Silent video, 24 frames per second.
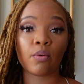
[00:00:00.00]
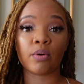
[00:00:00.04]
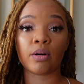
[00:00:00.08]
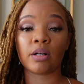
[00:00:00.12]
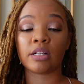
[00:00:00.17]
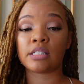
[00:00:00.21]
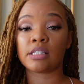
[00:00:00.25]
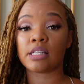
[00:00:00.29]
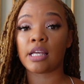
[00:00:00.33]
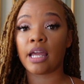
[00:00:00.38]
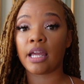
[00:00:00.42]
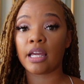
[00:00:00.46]
want
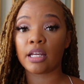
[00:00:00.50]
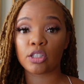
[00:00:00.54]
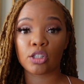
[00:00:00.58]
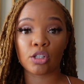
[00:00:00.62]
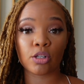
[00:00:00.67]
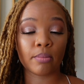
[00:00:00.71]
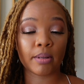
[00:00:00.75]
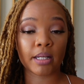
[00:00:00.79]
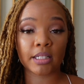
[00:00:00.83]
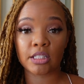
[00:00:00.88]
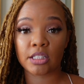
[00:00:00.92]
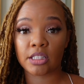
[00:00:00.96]
to take too
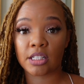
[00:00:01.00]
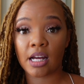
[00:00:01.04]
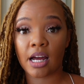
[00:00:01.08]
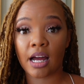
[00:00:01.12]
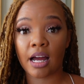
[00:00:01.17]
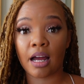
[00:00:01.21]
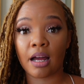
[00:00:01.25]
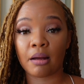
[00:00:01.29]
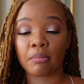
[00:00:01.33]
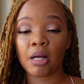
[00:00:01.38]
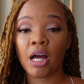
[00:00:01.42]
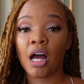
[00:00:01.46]
much
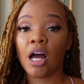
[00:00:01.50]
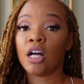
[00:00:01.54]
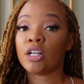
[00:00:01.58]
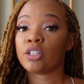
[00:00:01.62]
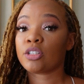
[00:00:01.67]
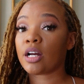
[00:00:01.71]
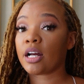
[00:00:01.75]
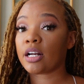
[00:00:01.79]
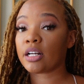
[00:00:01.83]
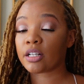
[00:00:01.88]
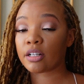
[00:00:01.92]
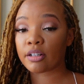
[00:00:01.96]
time
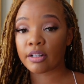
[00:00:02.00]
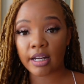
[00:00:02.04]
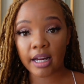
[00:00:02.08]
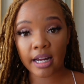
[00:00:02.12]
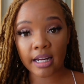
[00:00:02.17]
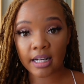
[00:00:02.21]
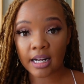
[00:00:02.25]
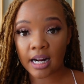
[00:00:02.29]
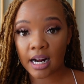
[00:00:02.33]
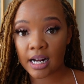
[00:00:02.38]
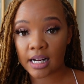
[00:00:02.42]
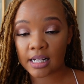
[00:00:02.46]
trying to
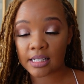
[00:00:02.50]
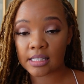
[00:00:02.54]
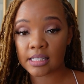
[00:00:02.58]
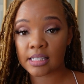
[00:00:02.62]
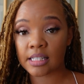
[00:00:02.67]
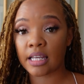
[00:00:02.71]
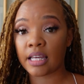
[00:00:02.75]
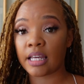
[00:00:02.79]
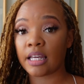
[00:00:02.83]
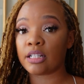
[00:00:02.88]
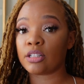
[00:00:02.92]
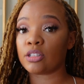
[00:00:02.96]
create
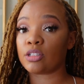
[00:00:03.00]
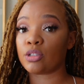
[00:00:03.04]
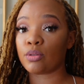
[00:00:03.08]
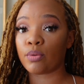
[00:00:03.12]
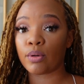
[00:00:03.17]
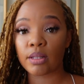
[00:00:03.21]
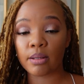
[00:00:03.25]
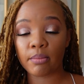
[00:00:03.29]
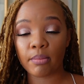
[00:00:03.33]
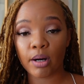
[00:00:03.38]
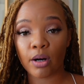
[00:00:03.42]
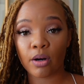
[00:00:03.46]
content,
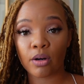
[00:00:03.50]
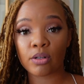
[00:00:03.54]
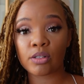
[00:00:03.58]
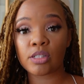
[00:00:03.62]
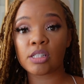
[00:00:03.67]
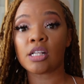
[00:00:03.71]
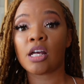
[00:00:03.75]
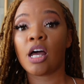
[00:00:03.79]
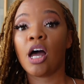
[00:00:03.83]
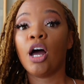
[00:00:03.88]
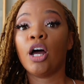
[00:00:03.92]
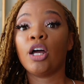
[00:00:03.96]
doing the
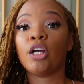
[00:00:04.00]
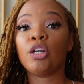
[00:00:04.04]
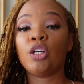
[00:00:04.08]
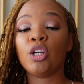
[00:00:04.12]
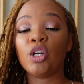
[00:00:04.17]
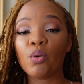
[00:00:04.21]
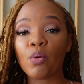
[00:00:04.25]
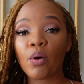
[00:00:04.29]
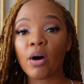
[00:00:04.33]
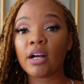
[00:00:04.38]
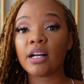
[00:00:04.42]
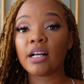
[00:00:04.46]
most.
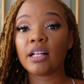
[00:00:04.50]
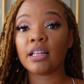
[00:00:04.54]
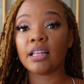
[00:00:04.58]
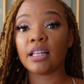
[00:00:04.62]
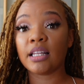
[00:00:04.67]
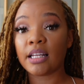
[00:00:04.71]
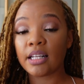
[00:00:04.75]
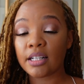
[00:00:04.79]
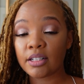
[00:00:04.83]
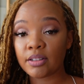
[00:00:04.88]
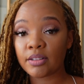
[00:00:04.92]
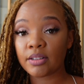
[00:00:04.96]
You want to
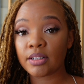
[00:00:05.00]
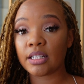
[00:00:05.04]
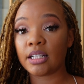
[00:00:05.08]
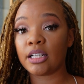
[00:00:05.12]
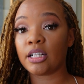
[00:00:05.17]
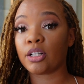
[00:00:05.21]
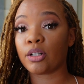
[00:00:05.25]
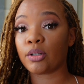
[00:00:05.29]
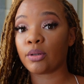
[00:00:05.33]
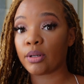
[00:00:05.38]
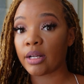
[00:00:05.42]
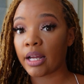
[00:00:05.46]
literally
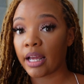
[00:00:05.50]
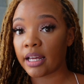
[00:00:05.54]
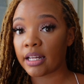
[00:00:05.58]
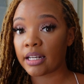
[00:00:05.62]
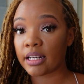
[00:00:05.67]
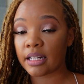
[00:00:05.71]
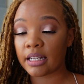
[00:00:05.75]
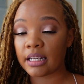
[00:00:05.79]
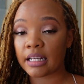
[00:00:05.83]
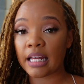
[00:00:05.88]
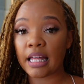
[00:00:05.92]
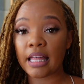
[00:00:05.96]
create
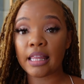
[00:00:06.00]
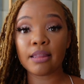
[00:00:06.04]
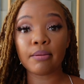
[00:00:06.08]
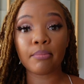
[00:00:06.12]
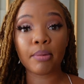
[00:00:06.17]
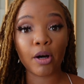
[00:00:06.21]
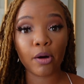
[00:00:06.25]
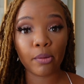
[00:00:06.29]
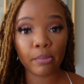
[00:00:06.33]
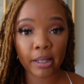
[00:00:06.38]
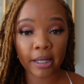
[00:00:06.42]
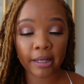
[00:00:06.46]
it in the
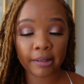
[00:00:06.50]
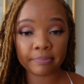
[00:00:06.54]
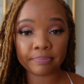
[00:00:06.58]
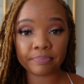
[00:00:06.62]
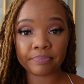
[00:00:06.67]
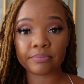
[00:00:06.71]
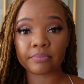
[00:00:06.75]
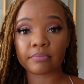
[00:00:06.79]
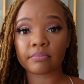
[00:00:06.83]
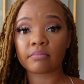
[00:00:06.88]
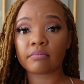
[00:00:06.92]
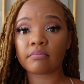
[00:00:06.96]
moment,
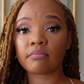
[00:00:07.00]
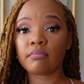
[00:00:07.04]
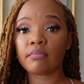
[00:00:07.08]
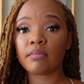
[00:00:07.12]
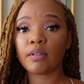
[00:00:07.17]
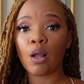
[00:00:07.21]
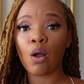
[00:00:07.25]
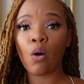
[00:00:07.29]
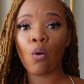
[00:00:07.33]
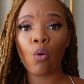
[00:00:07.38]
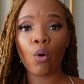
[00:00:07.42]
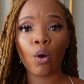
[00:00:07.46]

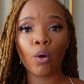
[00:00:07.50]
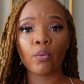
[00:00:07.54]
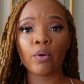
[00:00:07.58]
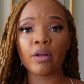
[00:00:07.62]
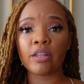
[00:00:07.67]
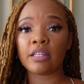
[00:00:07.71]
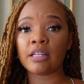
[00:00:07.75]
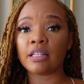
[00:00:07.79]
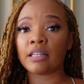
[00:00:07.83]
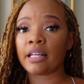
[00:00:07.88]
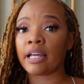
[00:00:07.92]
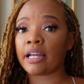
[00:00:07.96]
or
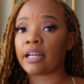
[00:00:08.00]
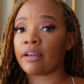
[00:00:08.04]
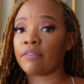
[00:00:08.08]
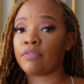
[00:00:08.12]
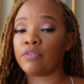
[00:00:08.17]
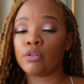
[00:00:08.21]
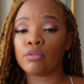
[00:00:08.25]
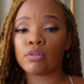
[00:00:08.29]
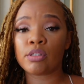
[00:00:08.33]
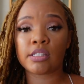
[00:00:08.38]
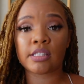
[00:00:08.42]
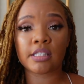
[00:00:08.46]
with it, like if
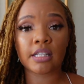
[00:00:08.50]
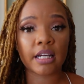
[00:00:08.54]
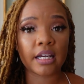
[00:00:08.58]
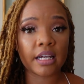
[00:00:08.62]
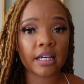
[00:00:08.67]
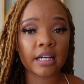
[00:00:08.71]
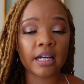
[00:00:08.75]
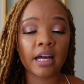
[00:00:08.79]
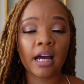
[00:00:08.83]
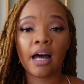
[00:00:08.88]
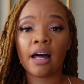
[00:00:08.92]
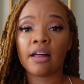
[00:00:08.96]
you
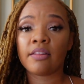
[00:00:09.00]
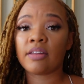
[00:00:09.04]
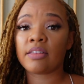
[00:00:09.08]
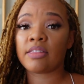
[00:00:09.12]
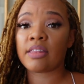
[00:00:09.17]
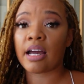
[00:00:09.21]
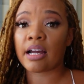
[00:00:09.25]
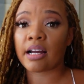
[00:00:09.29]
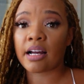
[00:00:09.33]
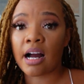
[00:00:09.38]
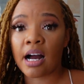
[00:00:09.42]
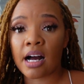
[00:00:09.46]
see
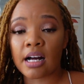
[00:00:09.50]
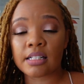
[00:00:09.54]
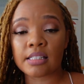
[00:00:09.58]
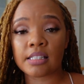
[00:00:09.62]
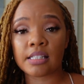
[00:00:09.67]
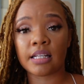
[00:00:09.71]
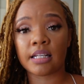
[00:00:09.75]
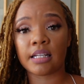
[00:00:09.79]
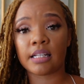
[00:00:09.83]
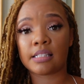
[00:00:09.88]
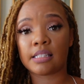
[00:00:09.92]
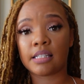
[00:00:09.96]
that
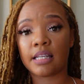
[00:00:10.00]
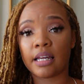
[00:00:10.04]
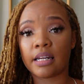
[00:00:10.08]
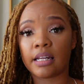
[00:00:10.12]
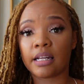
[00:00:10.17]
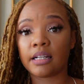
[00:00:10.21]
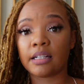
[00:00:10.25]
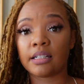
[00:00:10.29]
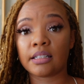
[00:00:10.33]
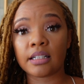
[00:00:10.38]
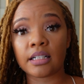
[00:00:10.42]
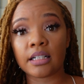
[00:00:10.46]
content is
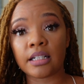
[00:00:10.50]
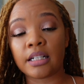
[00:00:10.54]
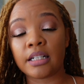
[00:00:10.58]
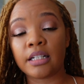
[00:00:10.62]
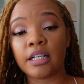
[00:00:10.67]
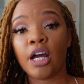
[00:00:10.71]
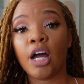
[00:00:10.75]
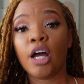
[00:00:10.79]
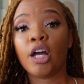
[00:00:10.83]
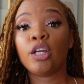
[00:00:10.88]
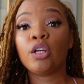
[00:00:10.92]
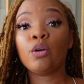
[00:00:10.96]
getting good,
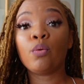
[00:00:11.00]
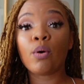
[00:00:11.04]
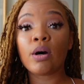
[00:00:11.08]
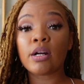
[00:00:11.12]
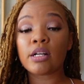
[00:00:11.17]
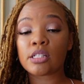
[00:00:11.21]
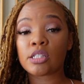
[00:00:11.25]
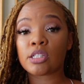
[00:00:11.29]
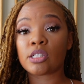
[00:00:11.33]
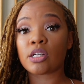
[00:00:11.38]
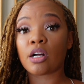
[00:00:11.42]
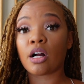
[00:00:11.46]
you want
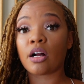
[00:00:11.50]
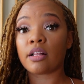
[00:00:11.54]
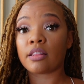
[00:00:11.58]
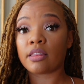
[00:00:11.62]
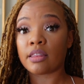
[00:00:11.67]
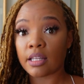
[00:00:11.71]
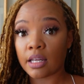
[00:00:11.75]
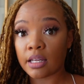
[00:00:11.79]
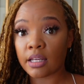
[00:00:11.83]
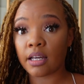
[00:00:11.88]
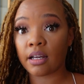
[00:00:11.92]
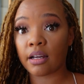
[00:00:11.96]
to start
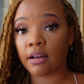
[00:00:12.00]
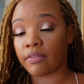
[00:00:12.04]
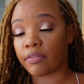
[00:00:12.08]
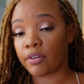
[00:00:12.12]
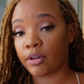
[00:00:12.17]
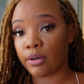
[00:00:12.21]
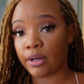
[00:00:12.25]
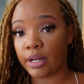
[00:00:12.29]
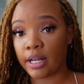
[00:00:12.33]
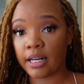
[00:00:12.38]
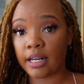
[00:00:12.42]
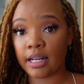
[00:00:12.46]
thinking of
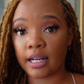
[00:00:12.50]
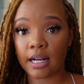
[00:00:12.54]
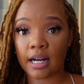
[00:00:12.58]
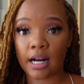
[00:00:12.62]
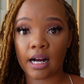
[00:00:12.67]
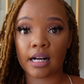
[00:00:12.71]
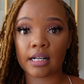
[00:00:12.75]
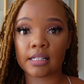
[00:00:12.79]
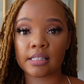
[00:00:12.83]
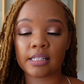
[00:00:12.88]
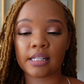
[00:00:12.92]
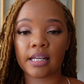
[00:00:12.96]
creating
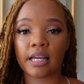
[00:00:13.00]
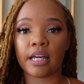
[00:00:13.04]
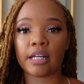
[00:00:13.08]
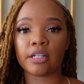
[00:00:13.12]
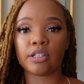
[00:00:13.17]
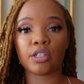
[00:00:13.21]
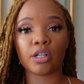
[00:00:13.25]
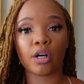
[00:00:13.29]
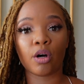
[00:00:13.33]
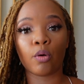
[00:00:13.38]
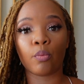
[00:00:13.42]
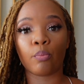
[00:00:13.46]
content, and
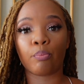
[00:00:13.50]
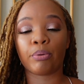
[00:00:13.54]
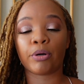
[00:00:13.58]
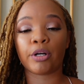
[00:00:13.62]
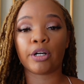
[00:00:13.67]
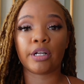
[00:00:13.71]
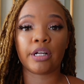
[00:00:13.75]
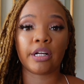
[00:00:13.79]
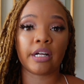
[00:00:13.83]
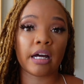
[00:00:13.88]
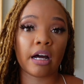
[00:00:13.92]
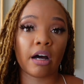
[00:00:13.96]
don't
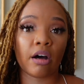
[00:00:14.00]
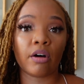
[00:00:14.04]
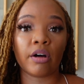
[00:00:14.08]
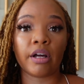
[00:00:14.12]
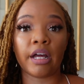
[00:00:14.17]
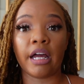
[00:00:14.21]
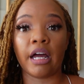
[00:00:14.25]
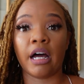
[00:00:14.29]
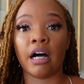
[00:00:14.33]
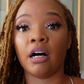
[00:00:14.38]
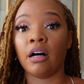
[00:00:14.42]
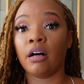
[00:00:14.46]
put it
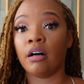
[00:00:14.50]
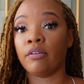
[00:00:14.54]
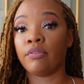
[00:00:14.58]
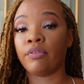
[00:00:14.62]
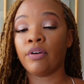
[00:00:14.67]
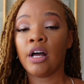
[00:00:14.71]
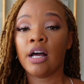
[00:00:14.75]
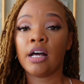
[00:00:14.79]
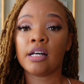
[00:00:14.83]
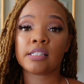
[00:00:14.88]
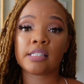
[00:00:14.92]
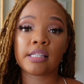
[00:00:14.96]
out of
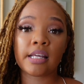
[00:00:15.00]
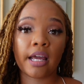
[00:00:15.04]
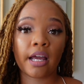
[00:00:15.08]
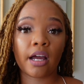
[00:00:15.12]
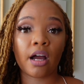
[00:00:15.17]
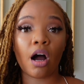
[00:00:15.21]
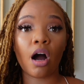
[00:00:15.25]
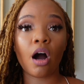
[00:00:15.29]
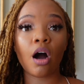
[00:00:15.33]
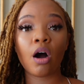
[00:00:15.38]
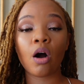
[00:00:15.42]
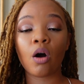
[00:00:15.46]

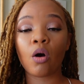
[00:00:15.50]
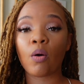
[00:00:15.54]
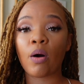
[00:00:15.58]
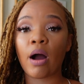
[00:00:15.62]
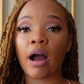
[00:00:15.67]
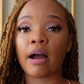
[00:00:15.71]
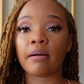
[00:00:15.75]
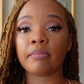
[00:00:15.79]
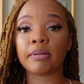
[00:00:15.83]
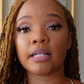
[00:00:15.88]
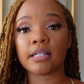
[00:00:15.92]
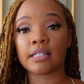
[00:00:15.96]
saying, oh,
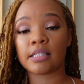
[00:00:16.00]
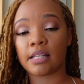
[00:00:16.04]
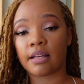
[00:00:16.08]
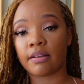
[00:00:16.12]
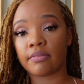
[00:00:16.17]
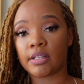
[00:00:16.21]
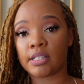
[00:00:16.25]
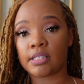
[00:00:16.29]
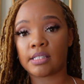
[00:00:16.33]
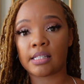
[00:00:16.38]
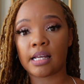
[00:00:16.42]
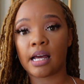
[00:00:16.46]
I'm gonna say
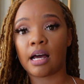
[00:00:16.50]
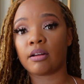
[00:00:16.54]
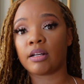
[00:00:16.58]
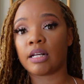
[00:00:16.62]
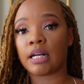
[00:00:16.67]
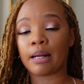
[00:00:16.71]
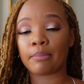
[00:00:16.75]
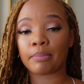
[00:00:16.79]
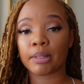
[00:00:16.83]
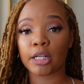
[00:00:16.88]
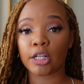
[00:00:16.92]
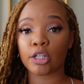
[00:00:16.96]
this sound and
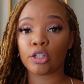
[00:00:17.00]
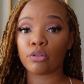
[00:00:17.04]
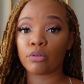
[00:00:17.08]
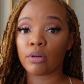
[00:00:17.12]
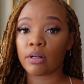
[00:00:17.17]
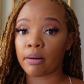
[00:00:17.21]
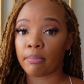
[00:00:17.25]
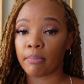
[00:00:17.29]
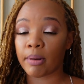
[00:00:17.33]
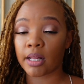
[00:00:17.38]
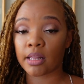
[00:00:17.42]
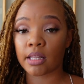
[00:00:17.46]
I'm gonna do
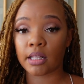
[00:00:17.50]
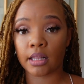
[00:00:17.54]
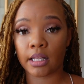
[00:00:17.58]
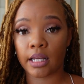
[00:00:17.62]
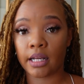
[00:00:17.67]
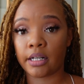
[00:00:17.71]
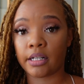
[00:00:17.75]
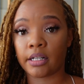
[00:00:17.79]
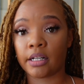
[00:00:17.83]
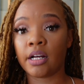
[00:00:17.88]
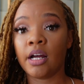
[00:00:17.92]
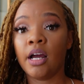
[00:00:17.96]
it a month
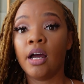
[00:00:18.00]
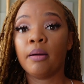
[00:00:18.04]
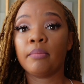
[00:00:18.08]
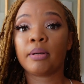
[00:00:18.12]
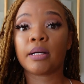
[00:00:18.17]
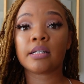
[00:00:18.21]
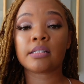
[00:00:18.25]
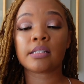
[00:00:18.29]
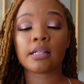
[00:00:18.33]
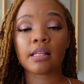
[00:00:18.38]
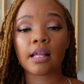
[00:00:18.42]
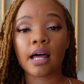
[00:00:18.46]
later,
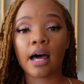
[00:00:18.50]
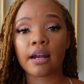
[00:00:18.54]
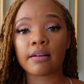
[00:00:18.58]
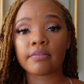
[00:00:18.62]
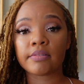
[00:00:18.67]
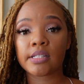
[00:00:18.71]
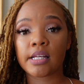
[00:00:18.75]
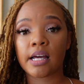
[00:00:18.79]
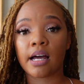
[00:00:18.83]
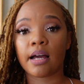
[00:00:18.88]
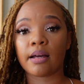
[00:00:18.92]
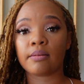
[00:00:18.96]
because a lot
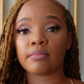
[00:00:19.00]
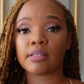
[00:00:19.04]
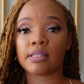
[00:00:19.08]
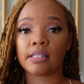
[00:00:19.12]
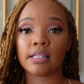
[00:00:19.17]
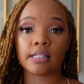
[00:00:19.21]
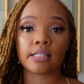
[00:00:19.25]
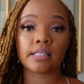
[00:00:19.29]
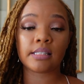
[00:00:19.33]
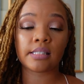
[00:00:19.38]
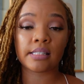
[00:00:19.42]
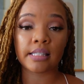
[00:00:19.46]
of times
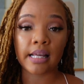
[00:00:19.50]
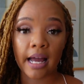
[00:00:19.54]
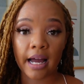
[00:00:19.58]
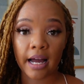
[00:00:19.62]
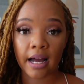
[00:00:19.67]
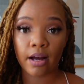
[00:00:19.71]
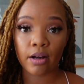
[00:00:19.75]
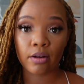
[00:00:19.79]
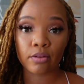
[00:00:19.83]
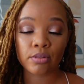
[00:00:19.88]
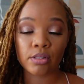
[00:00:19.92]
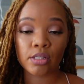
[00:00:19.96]
these
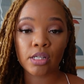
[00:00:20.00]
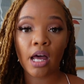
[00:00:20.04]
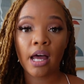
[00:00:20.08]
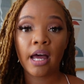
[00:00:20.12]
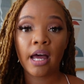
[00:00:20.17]
sounds